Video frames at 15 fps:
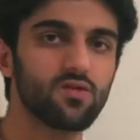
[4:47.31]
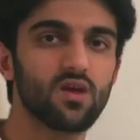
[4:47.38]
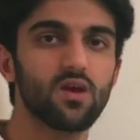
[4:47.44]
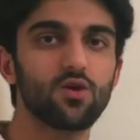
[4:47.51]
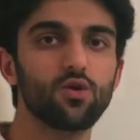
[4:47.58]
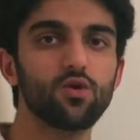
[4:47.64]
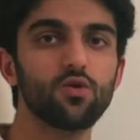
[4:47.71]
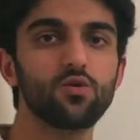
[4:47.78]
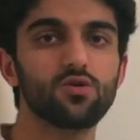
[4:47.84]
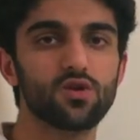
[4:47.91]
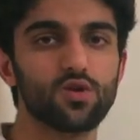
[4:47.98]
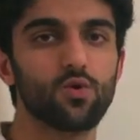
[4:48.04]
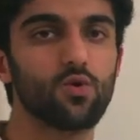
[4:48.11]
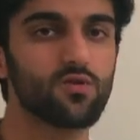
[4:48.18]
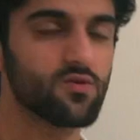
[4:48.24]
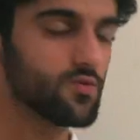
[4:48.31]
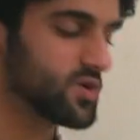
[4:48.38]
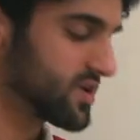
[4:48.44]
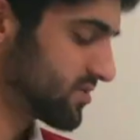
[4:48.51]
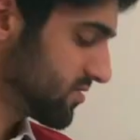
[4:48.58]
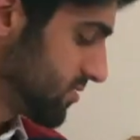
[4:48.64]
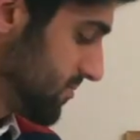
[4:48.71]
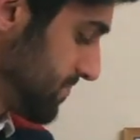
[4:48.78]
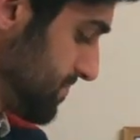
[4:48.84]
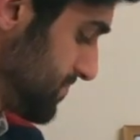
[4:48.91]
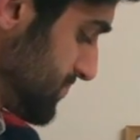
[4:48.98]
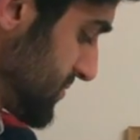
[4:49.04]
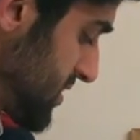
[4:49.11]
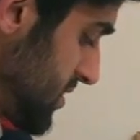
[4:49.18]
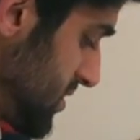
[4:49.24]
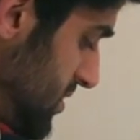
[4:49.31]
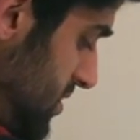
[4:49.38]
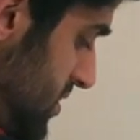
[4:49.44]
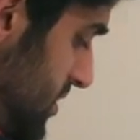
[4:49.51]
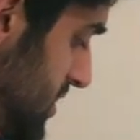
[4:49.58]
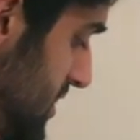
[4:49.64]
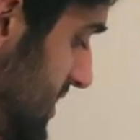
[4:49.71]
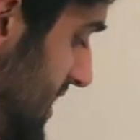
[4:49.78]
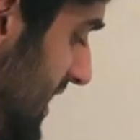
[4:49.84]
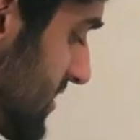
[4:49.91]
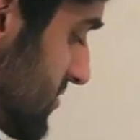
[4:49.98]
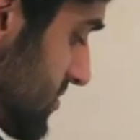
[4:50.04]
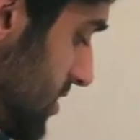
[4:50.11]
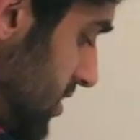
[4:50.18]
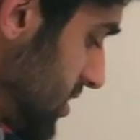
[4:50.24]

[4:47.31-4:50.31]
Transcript: see a huge short squeeze. Last stock